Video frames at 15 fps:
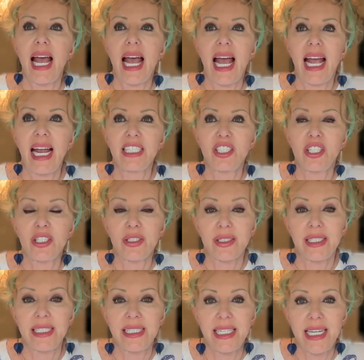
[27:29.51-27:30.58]
and she could
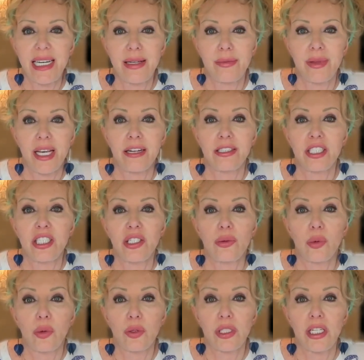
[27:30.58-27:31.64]
see him there, and she
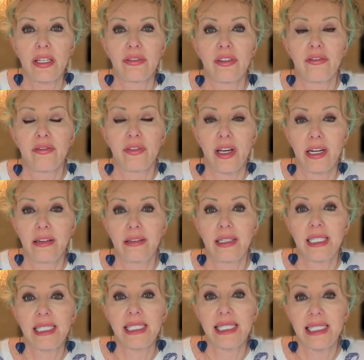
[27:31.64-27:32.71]
walked over very
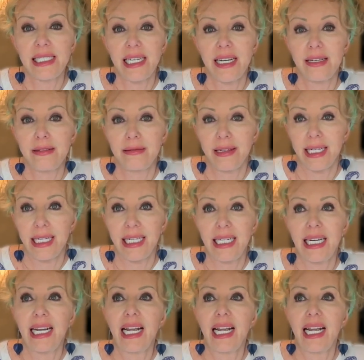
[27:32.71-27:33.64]
slowly,